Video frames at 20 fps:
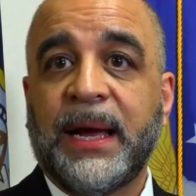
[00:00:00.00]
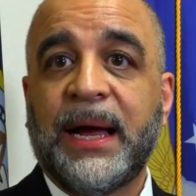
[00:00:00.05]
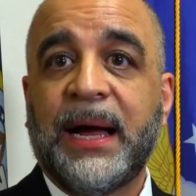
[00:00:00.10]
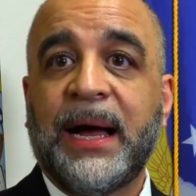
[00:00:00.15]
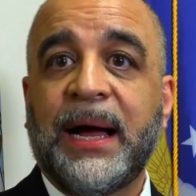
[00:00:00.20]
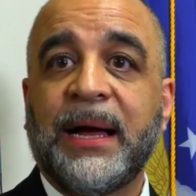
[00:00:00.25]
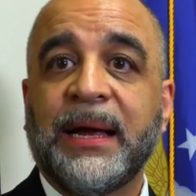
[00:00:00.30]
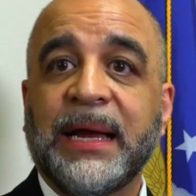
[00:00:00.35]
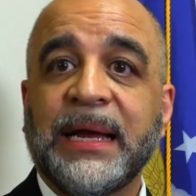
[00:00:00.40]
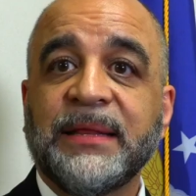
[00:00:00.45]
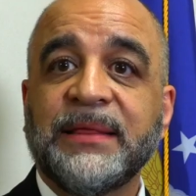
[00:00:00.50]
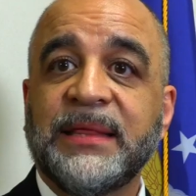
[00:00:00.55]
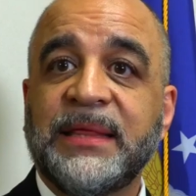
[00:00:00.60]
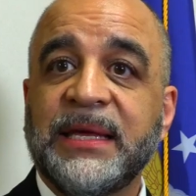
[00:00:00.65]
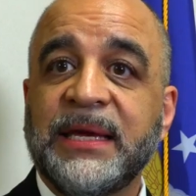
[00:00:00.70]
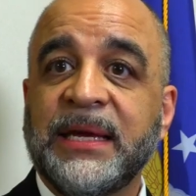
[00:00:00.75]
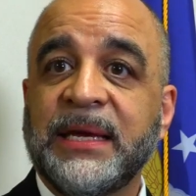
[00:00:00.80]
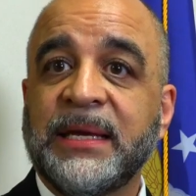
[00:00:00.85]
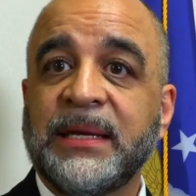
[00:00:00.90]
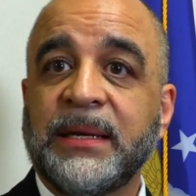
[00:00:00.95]
Uh, and
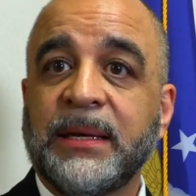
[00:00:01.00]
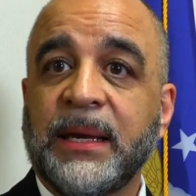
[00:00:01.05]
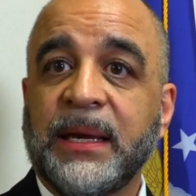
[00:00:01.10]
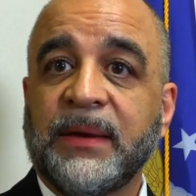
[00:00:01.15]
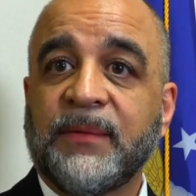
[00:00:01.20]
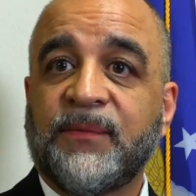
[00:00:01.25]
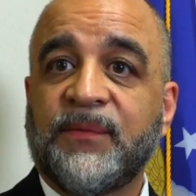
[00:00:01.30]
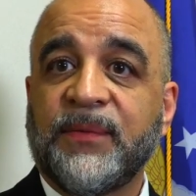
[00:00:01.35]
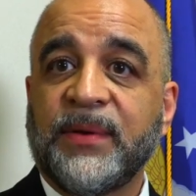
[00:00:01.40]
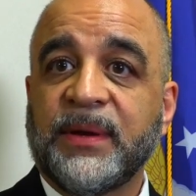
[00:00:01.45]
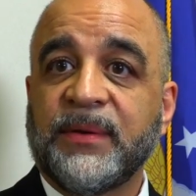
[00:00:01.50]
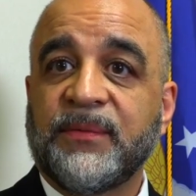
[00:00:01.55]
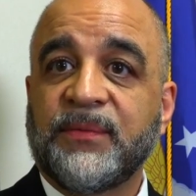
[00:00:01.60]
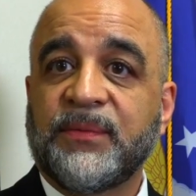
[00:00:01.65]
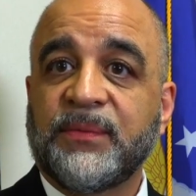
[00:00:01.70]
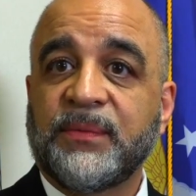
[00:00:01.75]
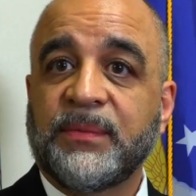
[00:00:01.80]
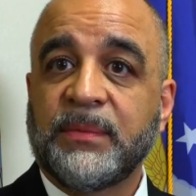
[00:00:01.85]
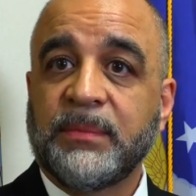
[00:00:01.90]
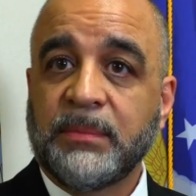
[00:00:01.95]
then if,
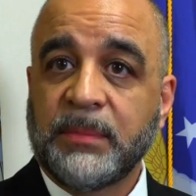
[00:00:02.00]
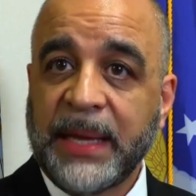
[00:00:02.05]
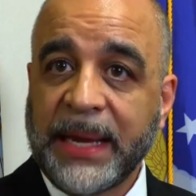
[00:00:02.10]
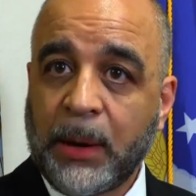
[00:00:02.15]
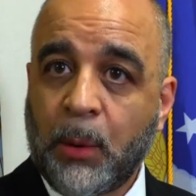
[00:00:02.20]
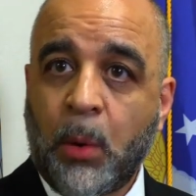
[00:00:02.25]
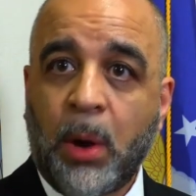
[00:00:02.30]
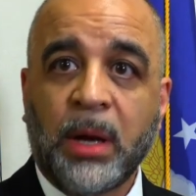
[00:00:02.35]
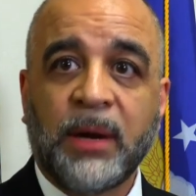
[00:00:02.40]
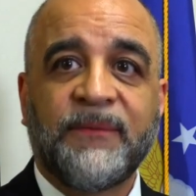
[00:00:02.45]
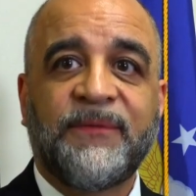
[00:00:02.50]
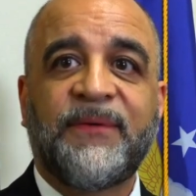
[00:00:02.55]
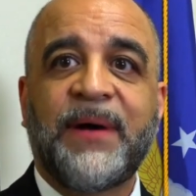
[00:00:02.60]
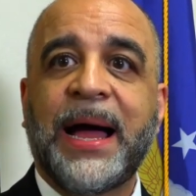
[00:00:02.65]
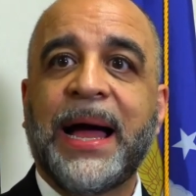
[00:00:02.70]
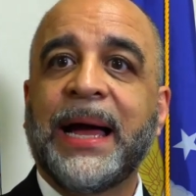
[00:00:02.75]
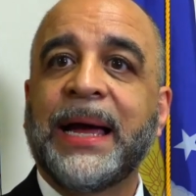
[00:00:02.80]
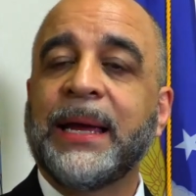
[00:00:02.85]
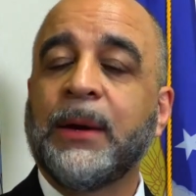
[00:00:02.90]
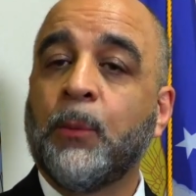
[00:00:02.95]
if they
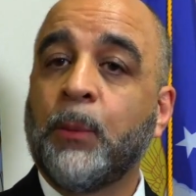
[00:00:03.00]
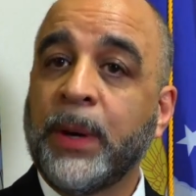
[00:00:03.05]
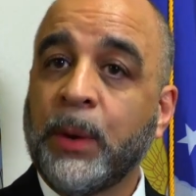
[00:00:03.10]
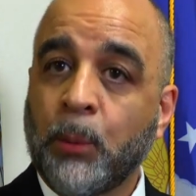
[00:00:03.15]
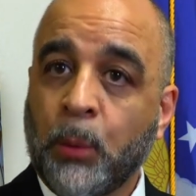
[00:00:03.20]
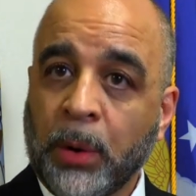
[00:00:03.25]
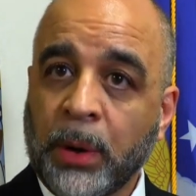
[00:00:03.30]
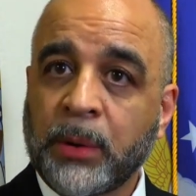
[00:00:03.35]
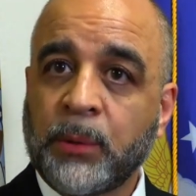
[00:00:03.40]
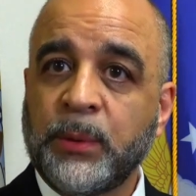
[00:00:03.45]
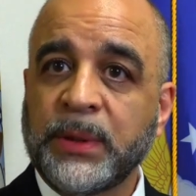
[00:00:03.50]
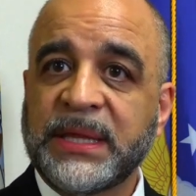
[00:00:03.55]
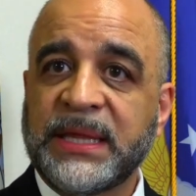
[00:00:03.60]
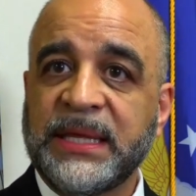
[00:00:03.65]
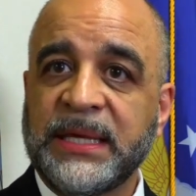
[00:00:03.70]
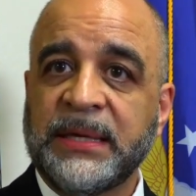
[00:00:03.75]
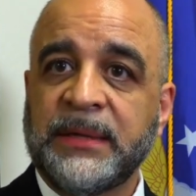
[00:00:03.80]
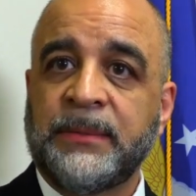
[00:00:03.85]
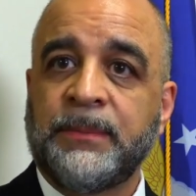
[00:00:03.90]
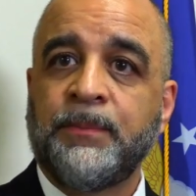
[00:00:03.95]
qualify and we work with
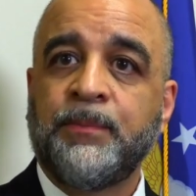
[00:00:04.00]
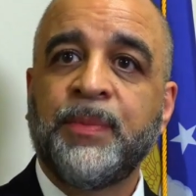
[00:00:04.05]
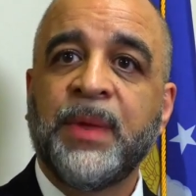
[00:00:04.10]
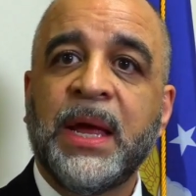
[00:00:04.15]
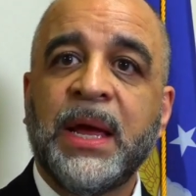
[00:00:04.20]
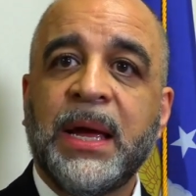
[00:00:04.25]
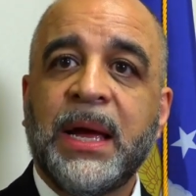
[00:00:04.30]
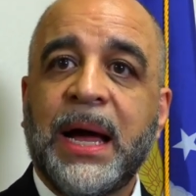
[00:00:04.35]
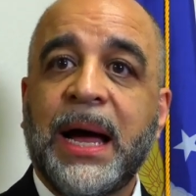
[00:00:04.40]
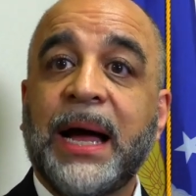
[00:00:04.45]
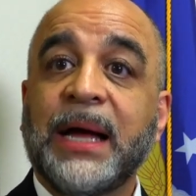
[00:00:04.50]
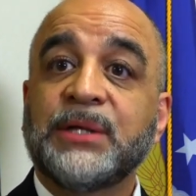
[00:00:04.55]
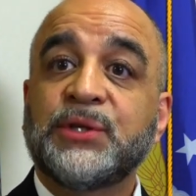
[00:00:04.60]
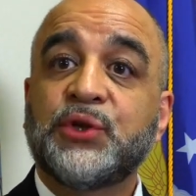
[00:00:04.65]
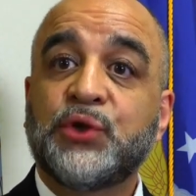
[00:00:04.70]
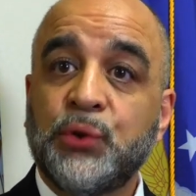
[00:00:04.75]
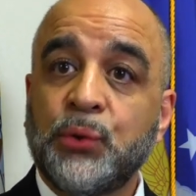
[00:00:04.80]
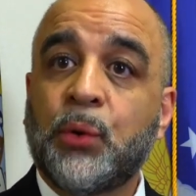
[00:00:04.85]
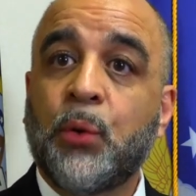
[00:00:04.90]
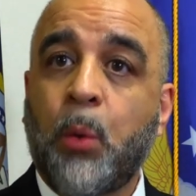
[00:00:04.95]
them uh,
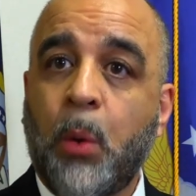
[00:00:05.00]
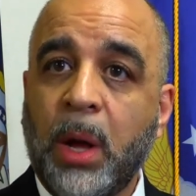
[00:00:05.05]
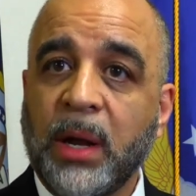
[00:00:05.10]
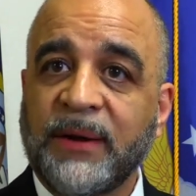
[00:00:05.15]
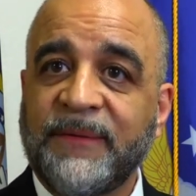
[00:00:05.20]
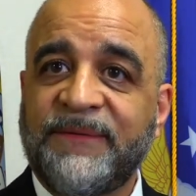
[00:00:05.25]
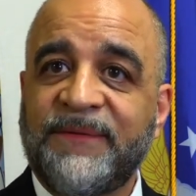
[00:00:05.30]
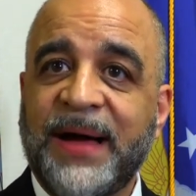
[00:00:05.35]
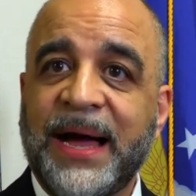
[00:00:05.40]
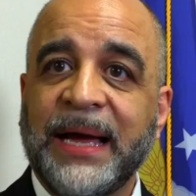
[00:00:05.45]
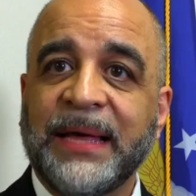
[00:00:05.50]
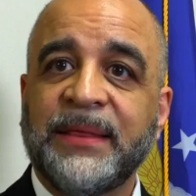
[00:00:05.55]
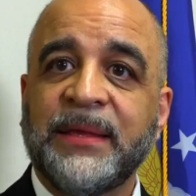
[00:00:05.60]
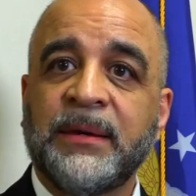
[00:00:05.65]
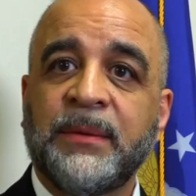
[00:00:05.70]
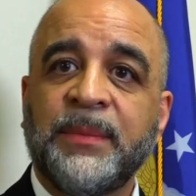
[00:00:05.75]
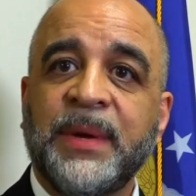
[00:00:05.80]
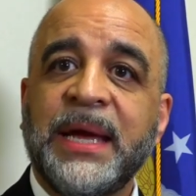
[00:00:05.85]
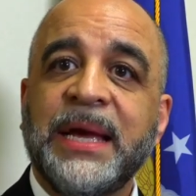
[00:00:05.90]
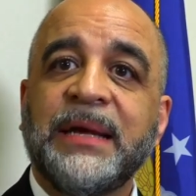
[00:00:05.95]
to qualify
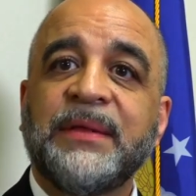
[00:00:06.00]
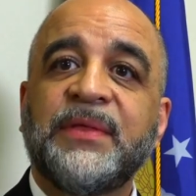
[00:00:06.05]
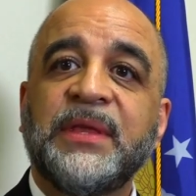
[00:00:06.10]
them,